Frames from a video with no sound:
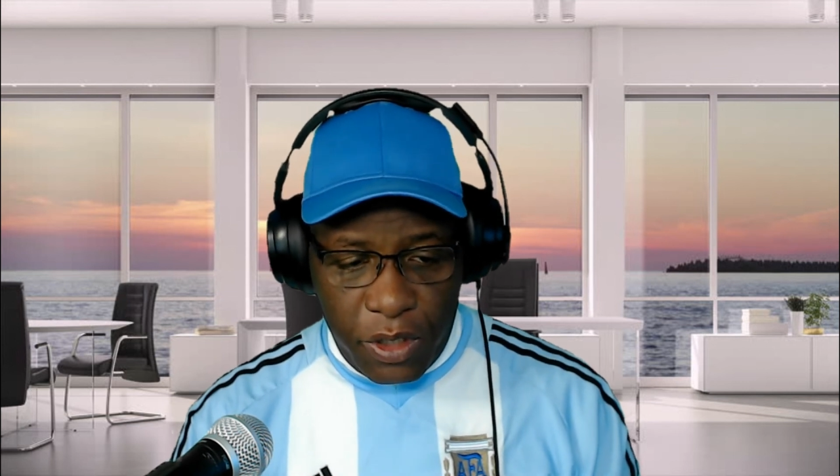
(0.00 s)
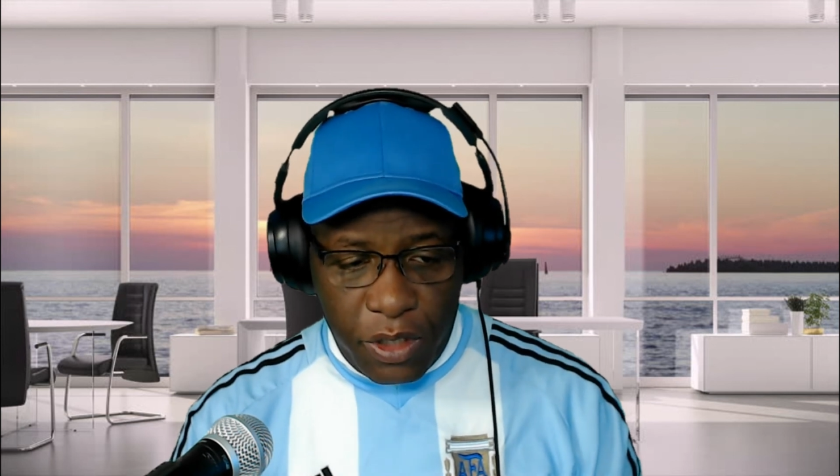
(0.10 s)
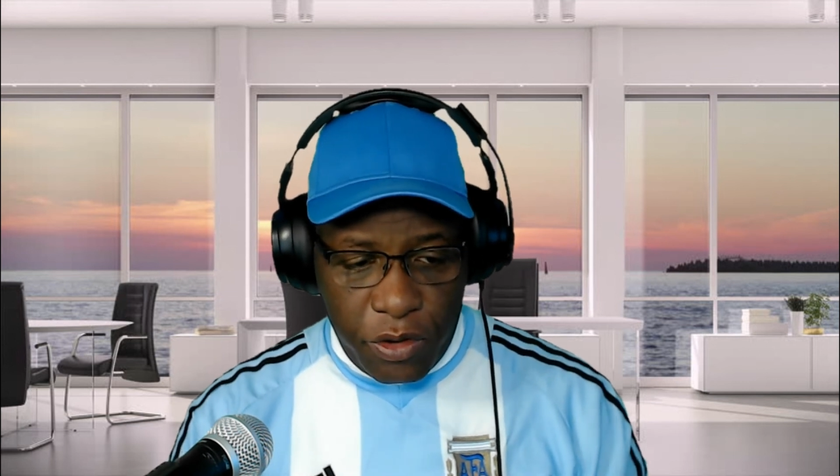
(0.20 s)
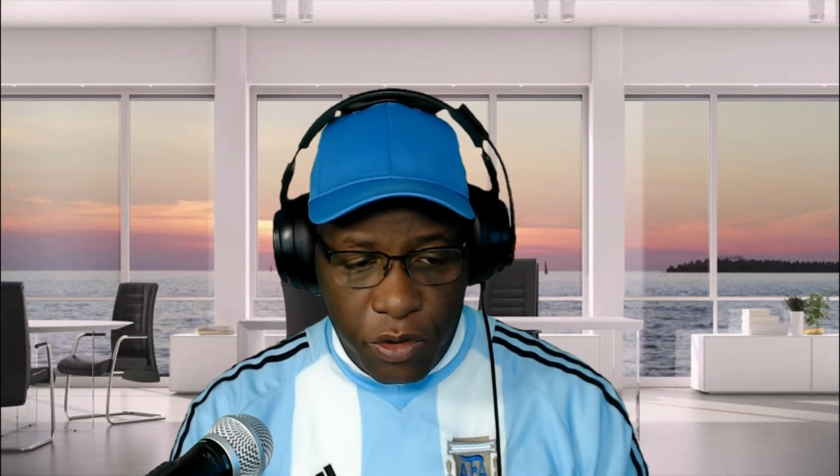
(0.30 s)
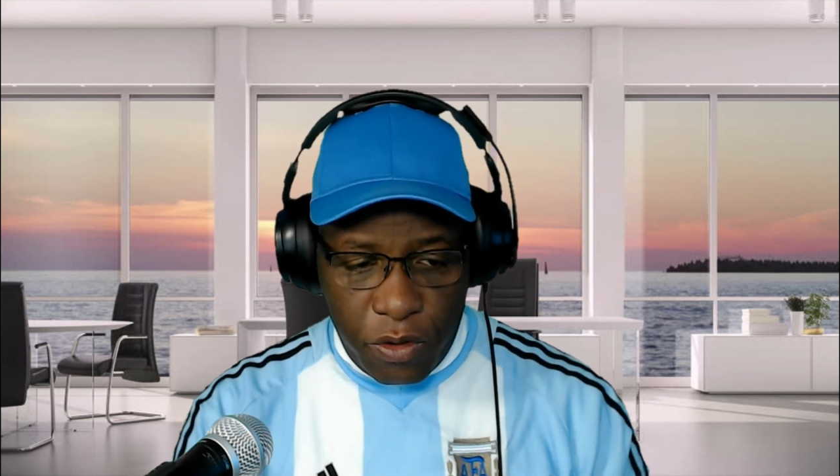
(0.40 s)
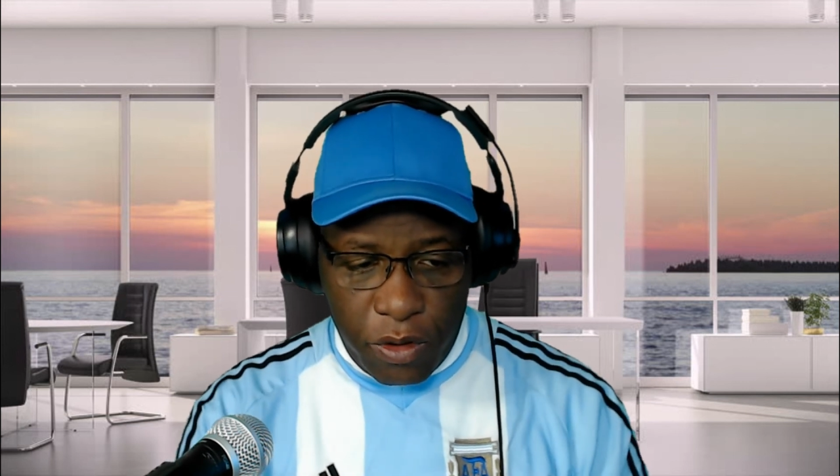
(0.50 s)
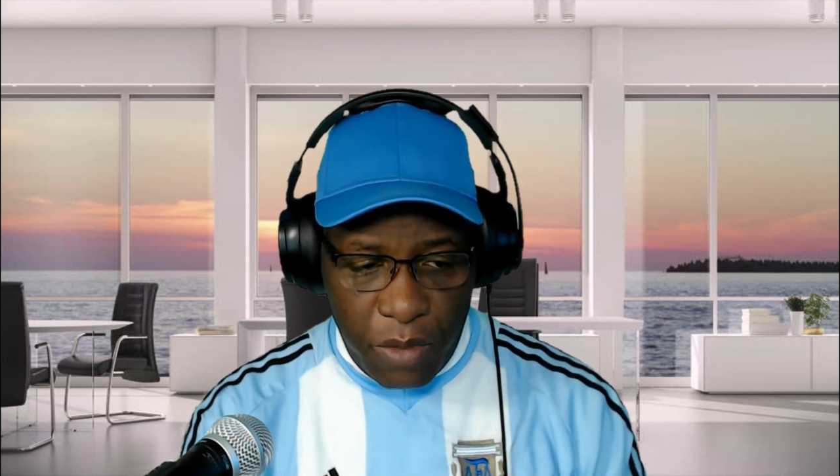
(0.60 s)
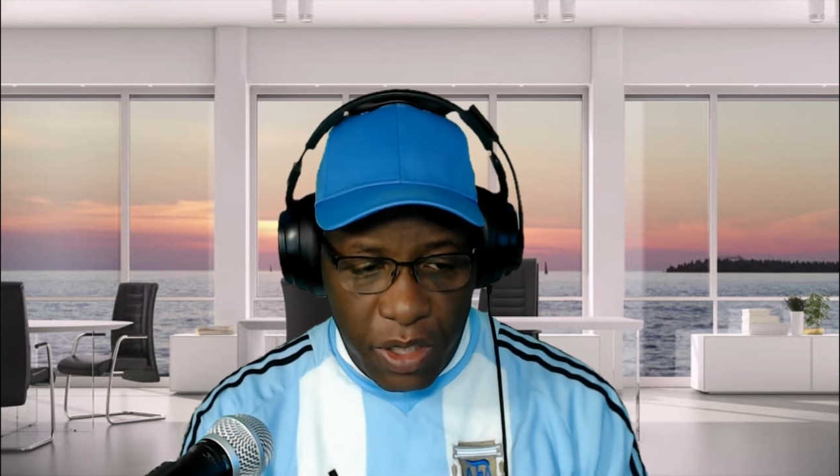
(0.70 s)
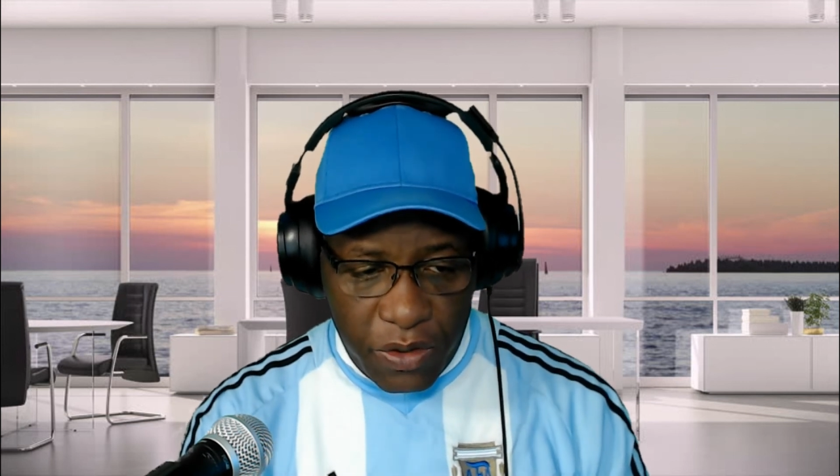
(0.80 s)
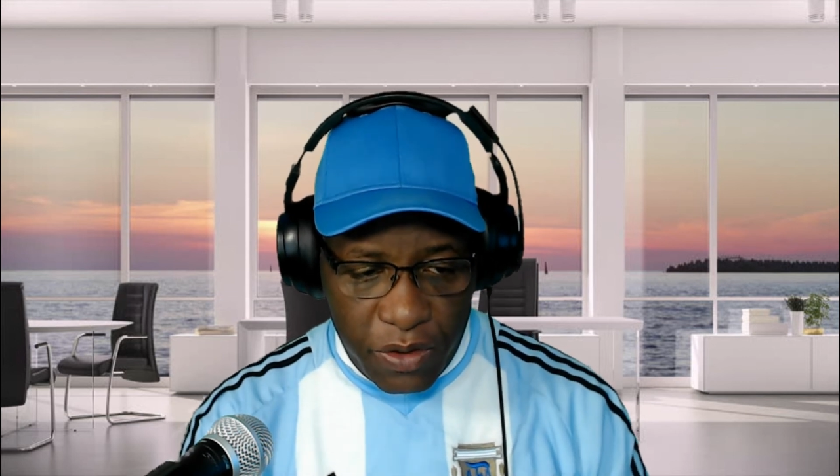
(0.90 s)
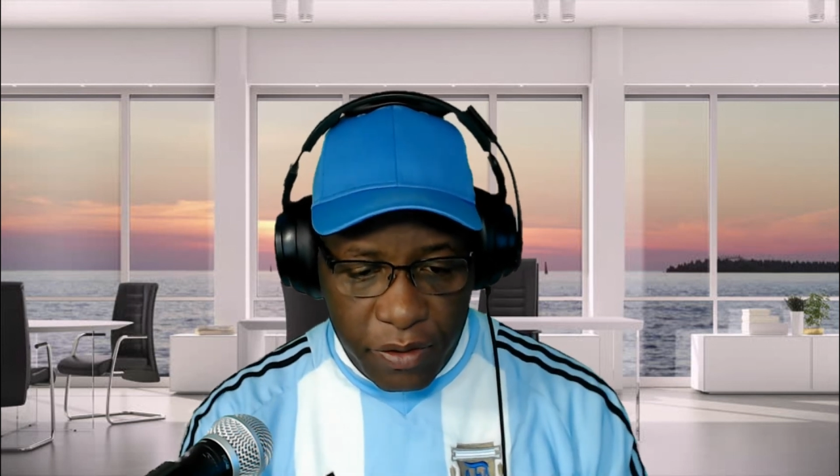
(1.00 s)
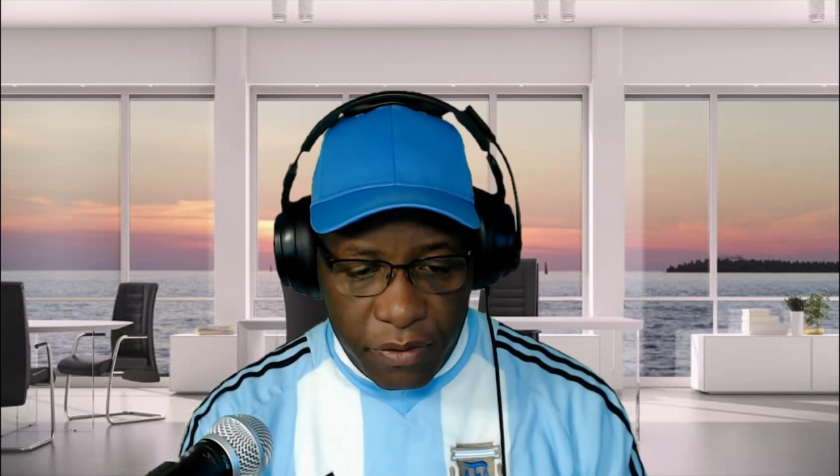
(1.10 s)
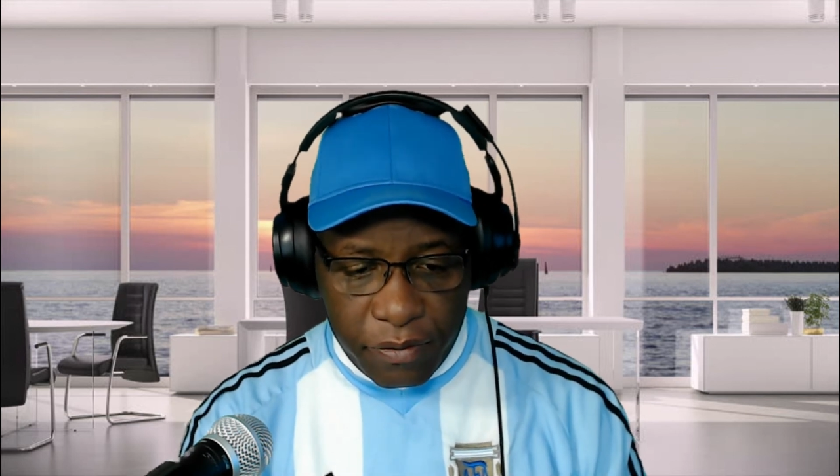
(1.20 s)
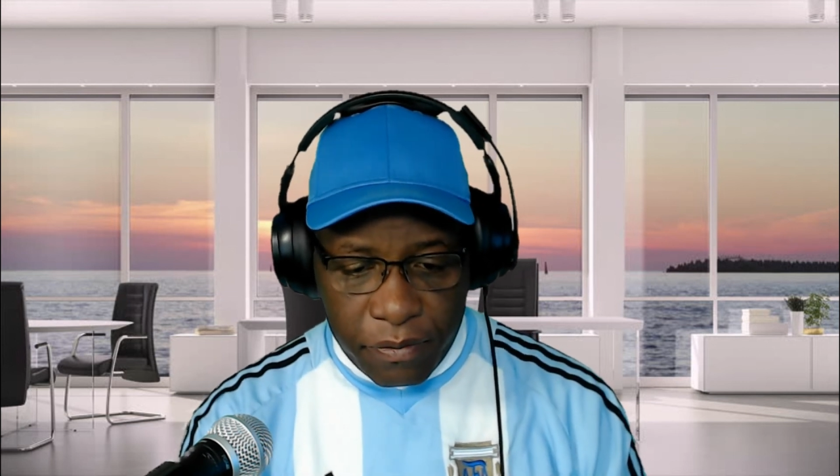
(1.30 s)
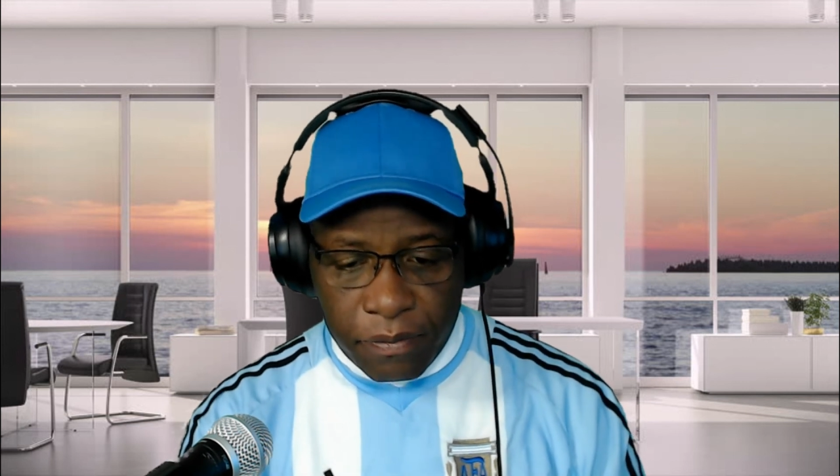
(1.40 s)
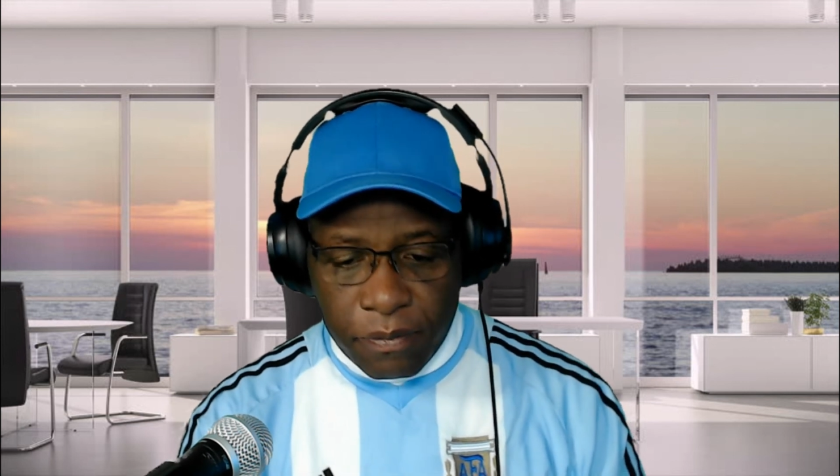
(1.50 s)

you to control the mixer.